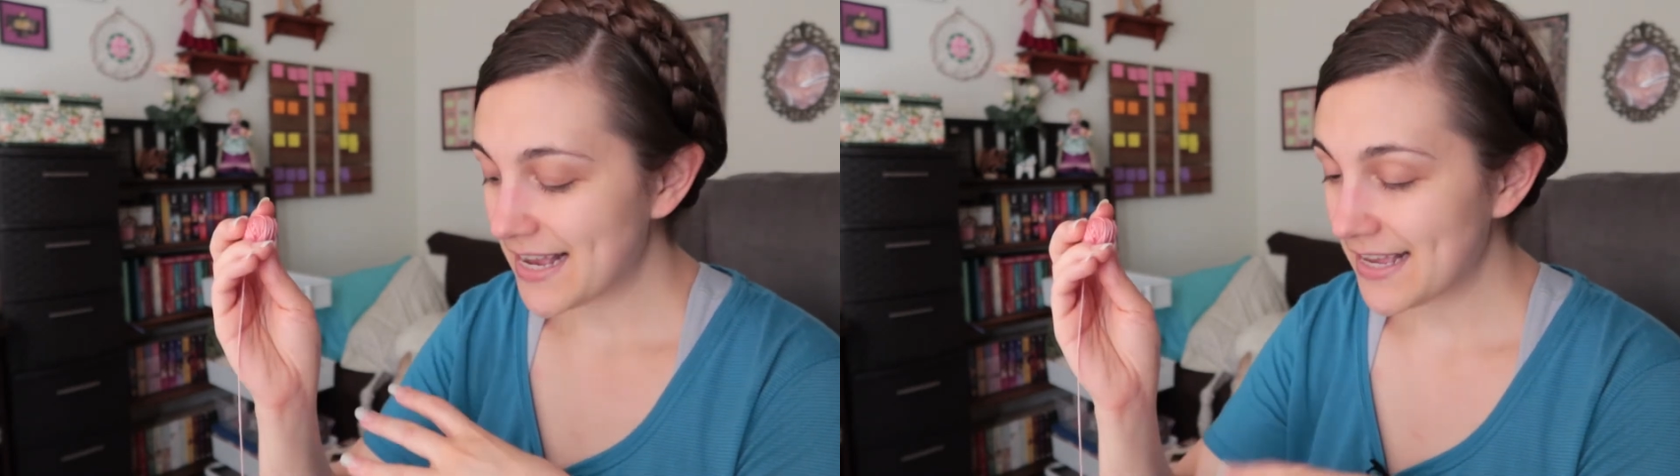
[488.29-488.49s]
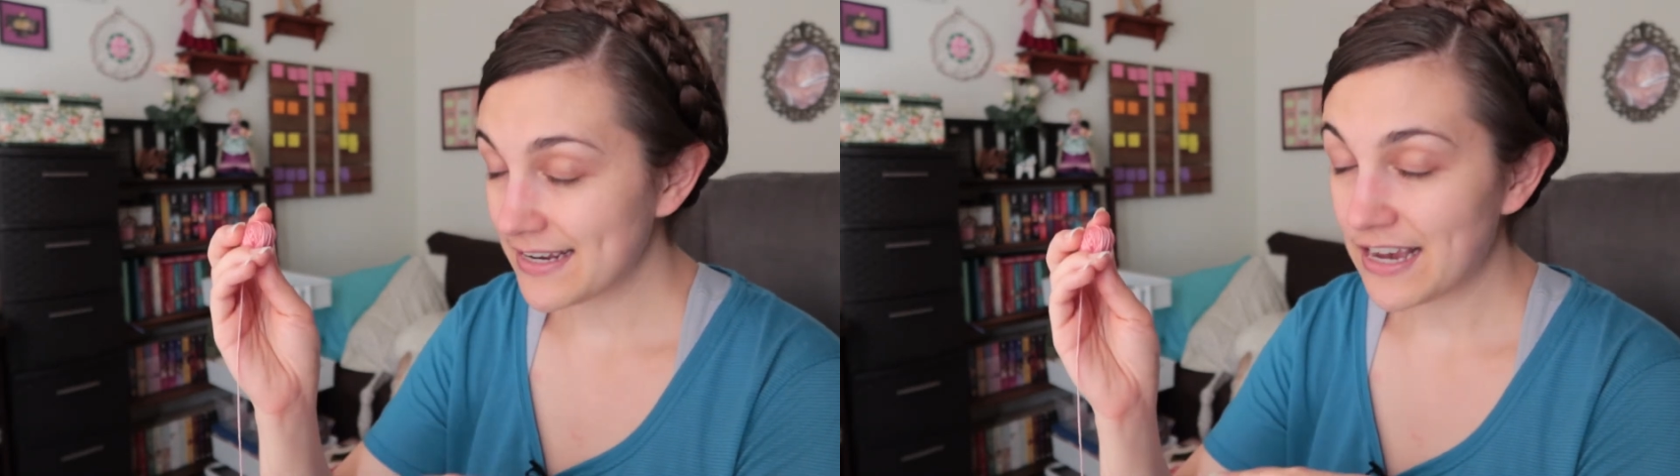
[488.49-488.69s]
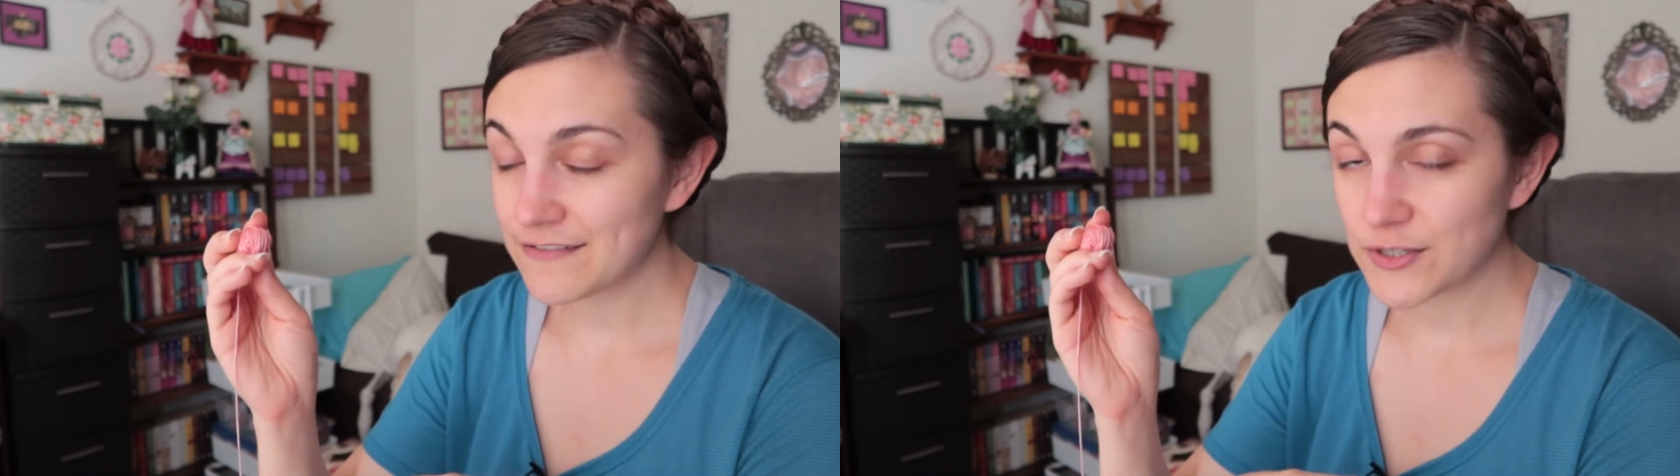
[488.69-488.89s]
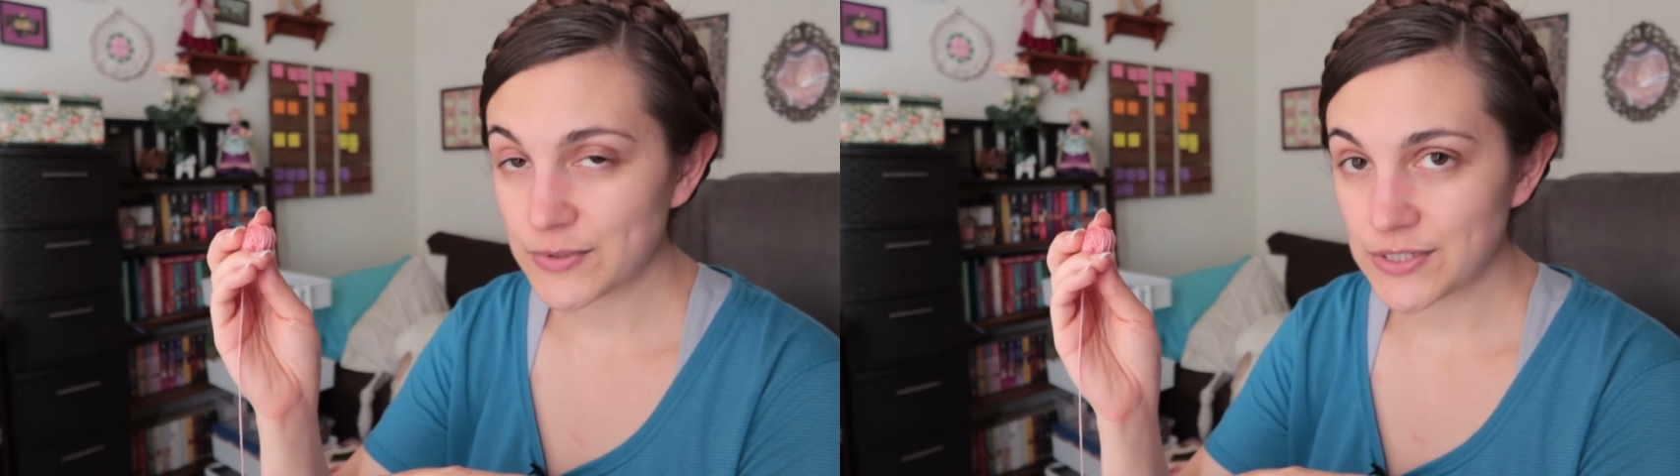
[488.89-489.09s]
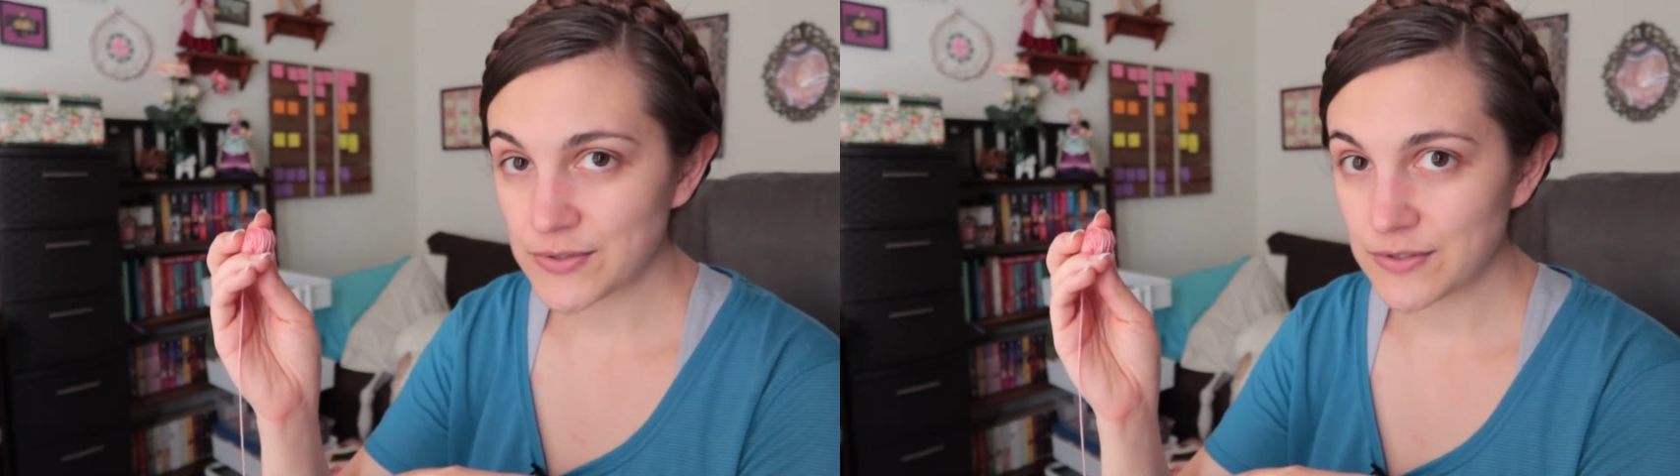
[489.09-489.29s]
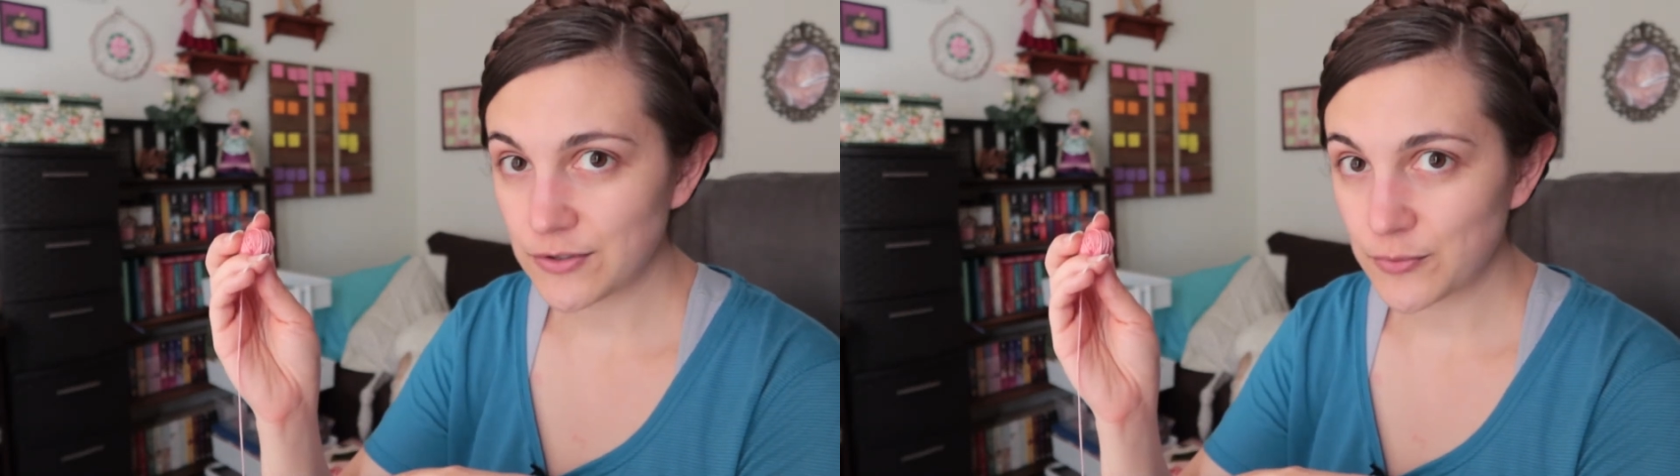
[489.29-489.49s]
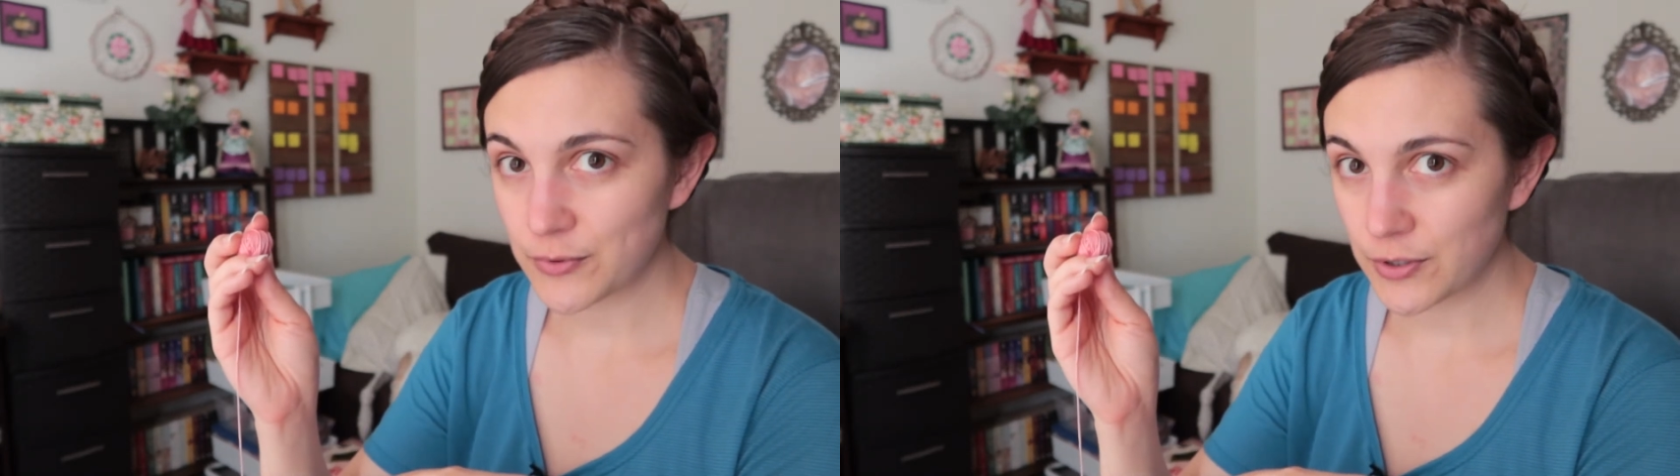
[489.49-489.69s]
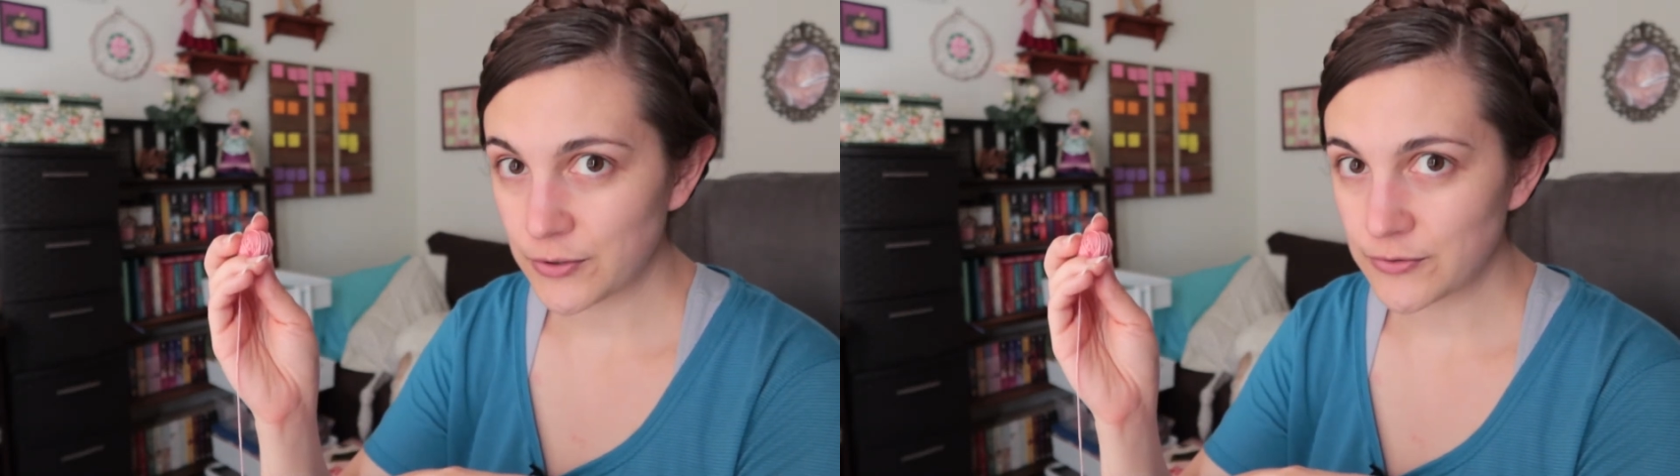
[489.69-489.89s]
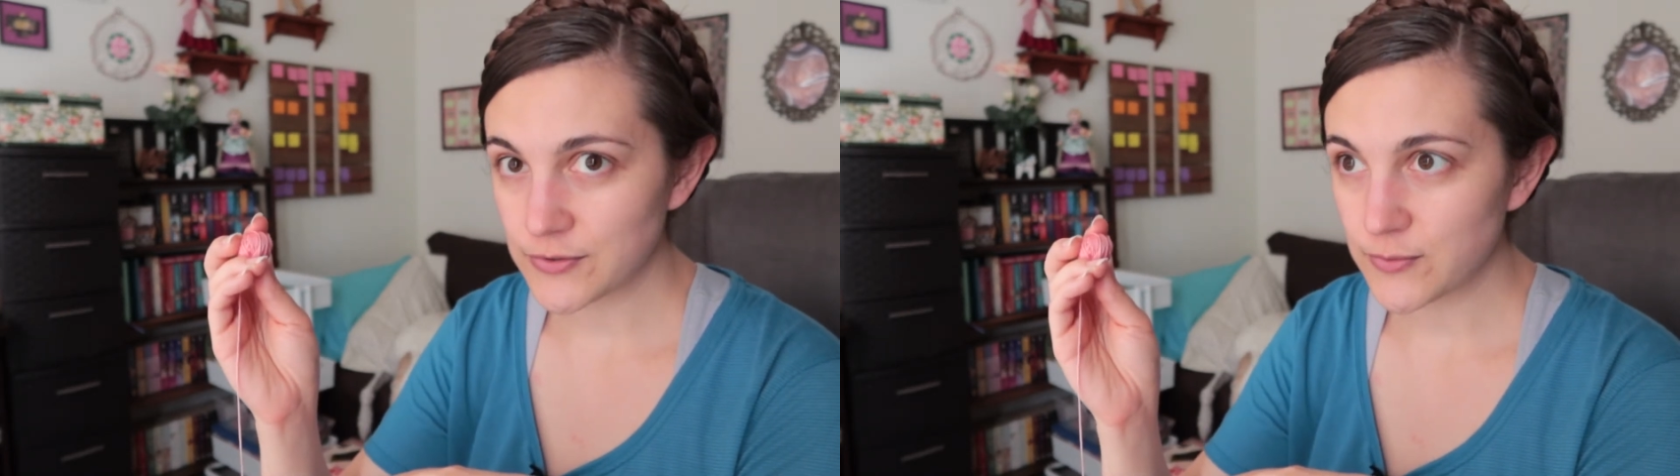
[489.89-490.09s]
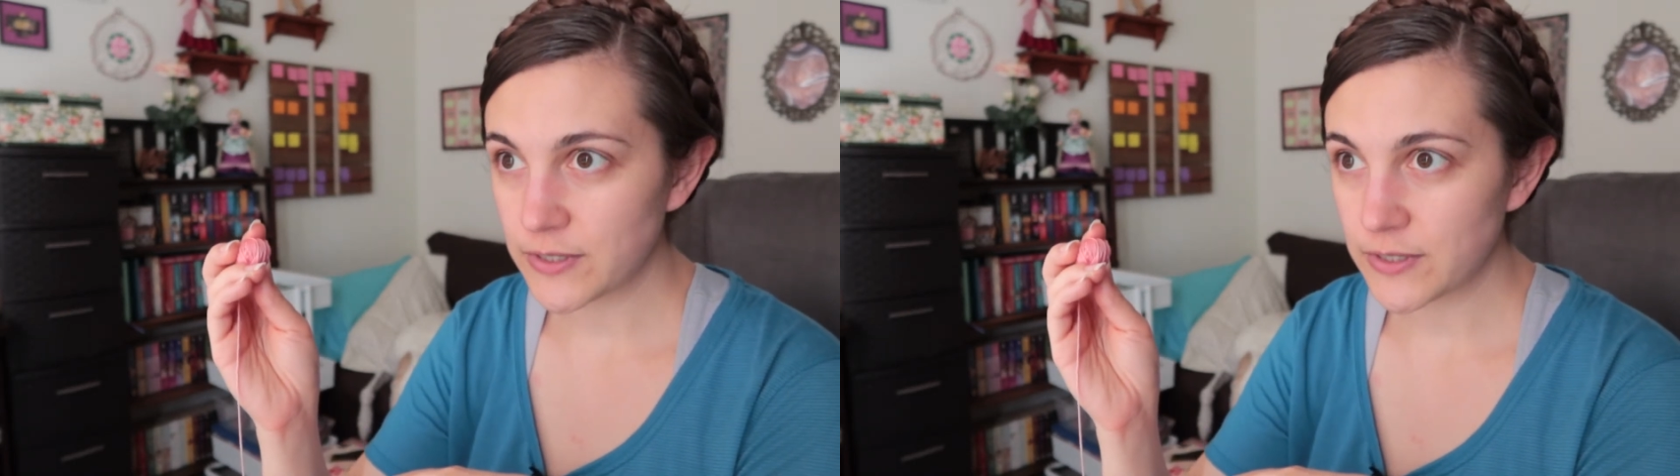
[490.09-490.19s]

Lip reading: And after we do the loop rows,